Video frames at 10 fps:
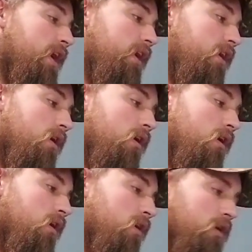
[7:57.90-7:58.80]
They
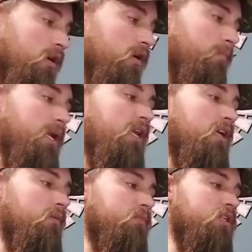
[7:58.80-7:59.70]
are a
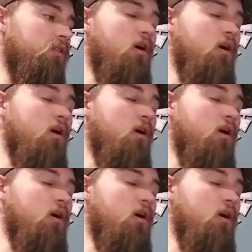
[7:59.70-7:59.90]
medium